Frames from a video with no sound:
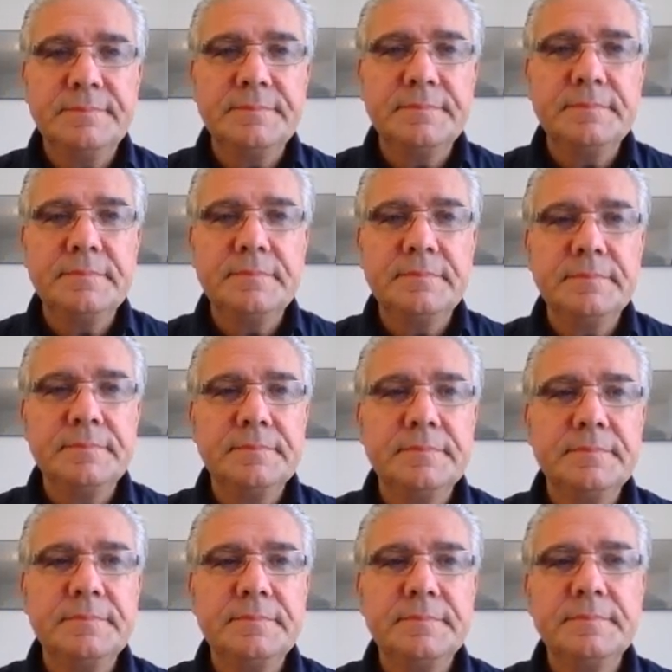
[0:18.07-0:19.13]

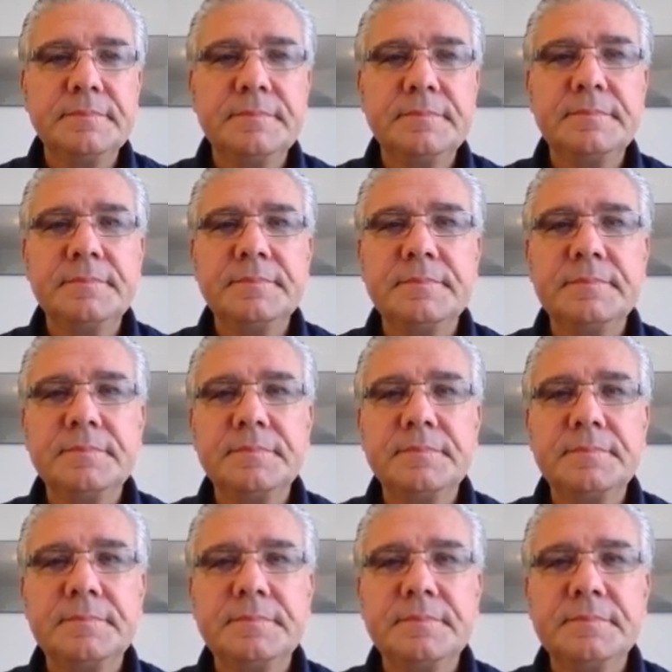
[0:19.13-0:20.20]

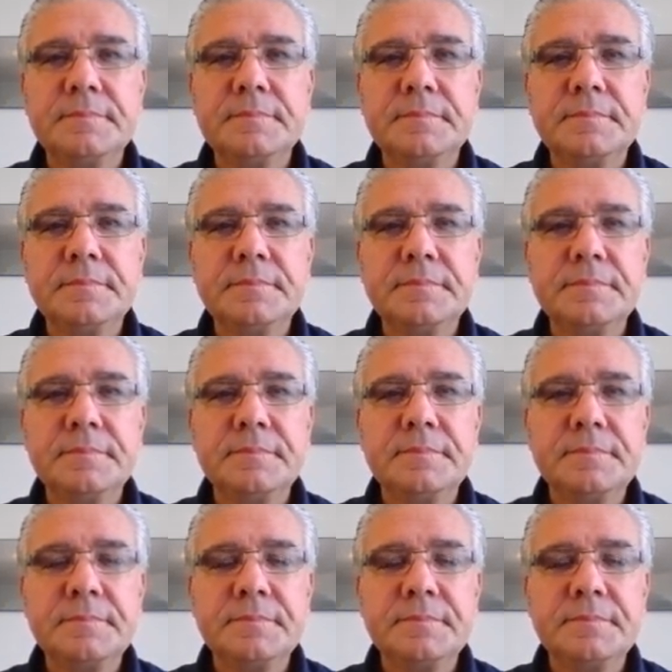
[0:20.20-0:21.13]
(silence)